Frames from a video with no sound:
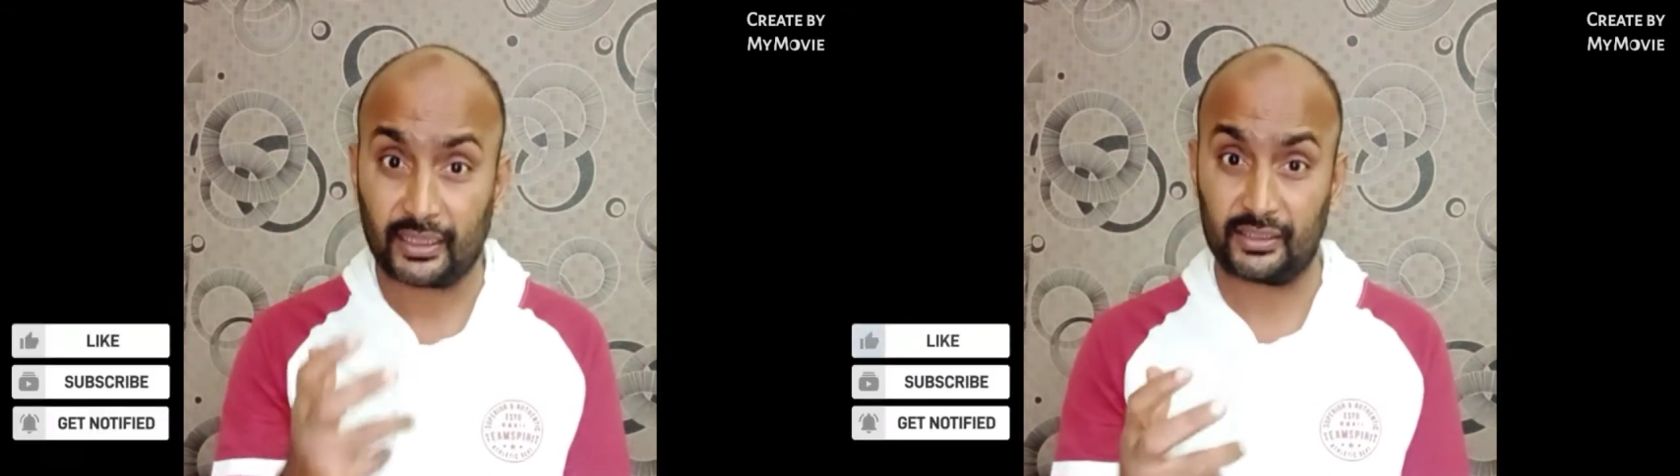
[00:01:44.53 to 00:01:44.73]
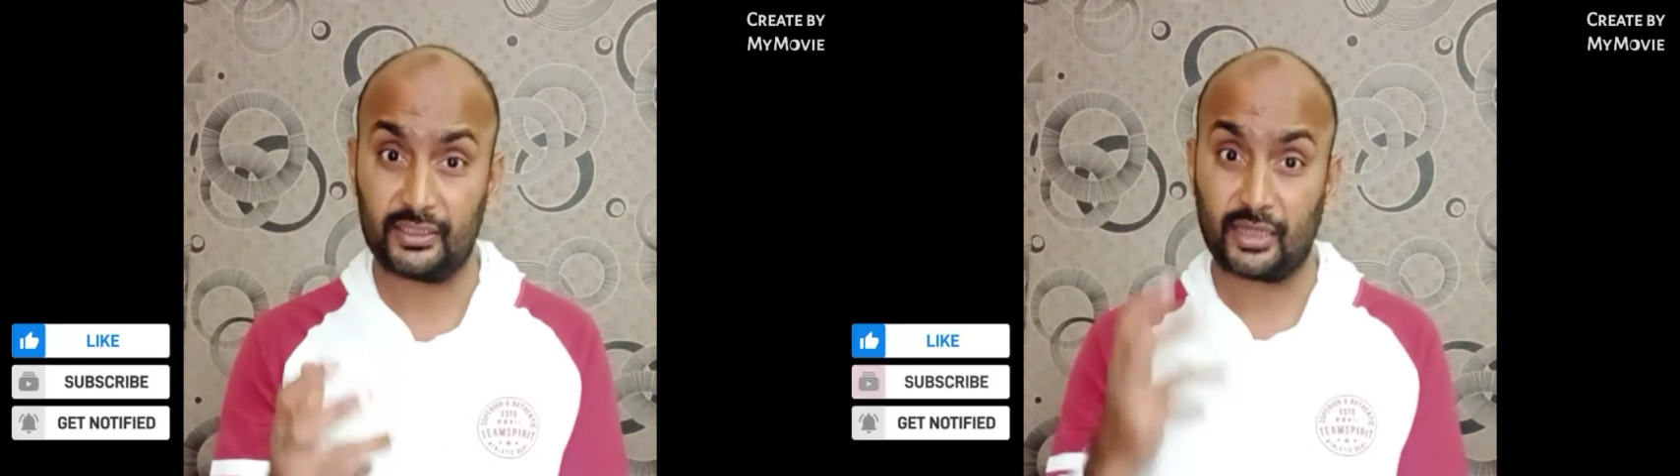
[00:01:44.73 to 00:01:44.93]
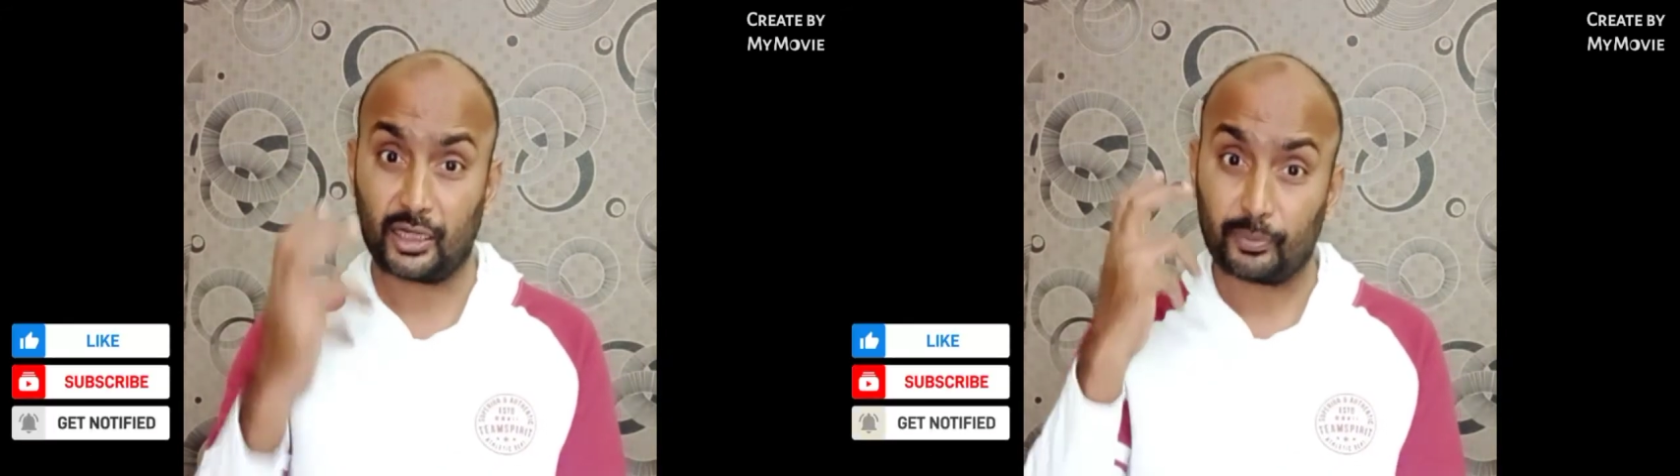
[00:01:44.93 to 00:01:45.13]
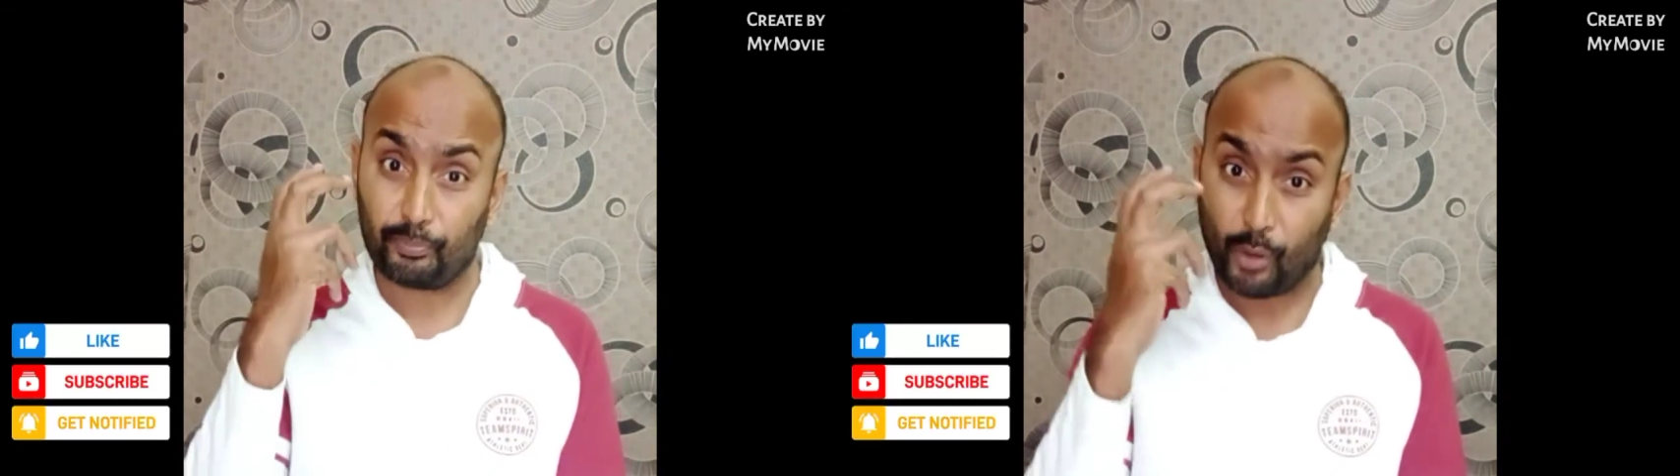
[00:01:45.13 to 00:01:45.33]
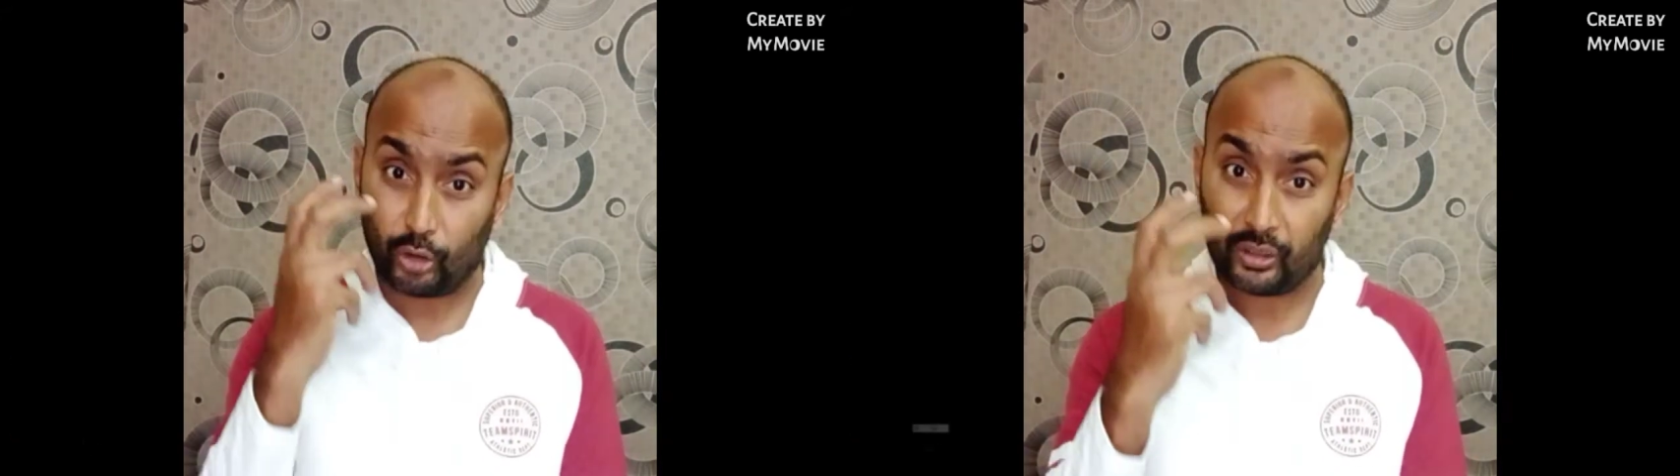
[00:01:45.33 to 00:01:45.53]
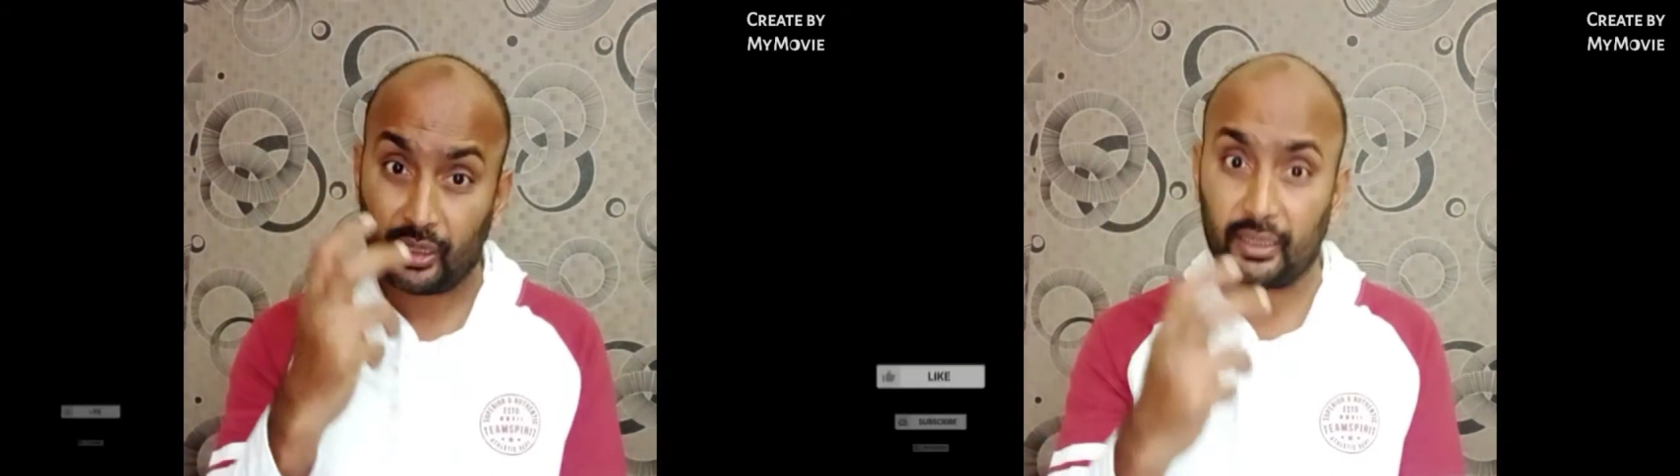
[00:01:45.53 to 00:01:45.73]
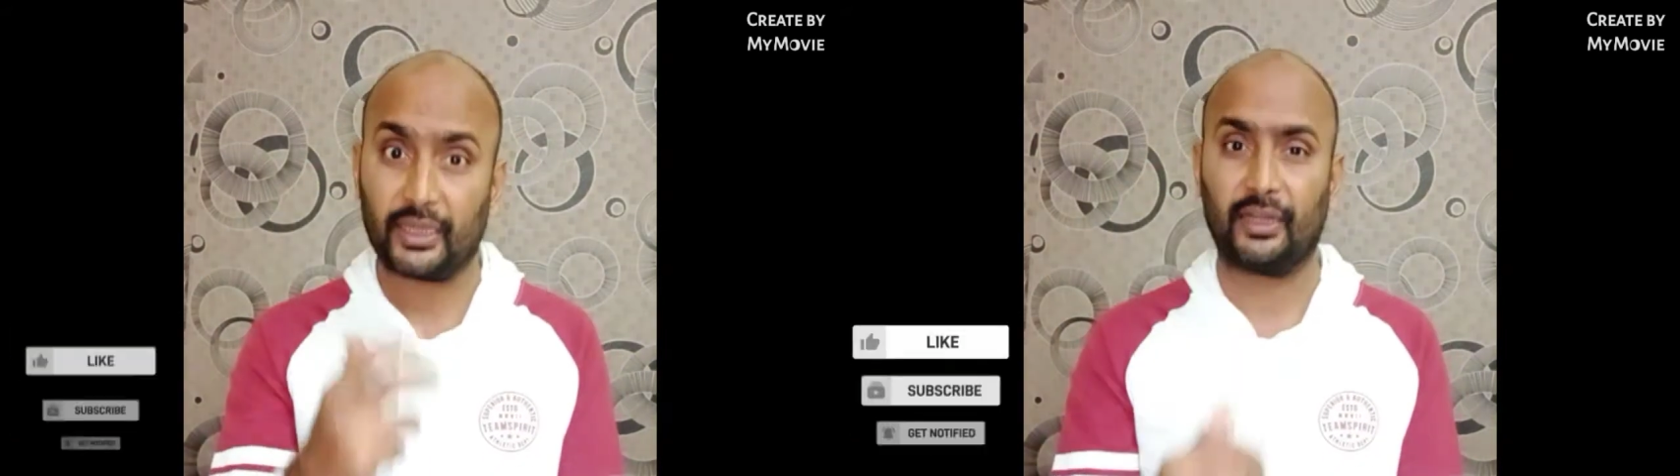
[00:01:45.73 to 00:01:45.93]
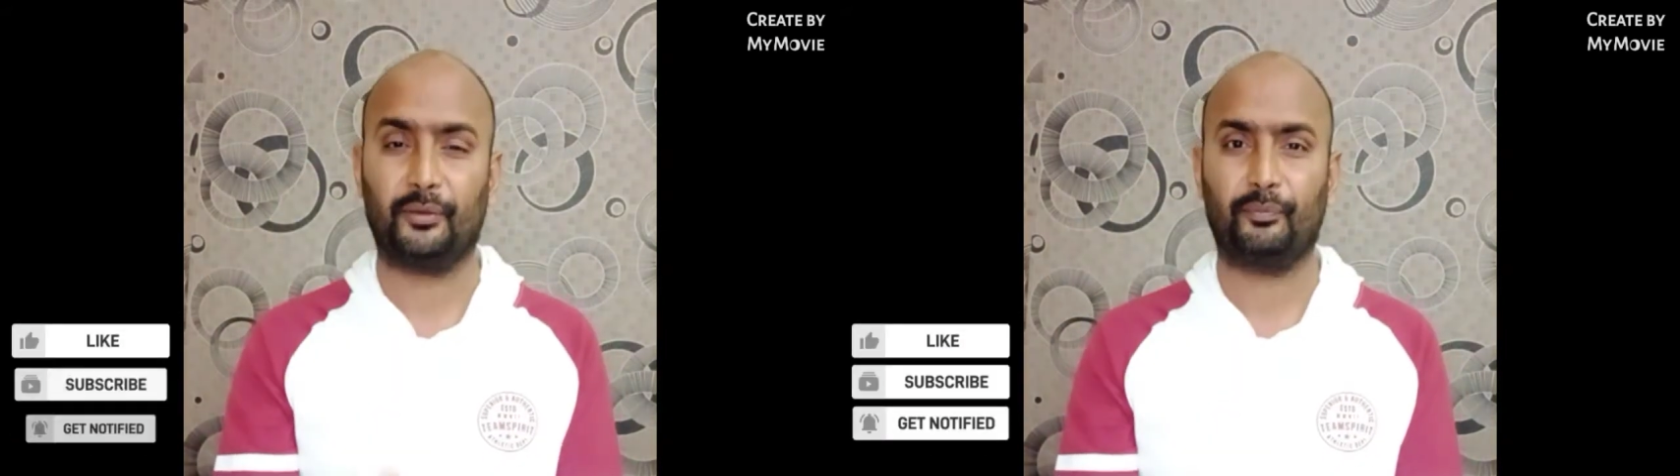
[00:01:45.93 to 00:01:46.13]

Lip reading: he started pondering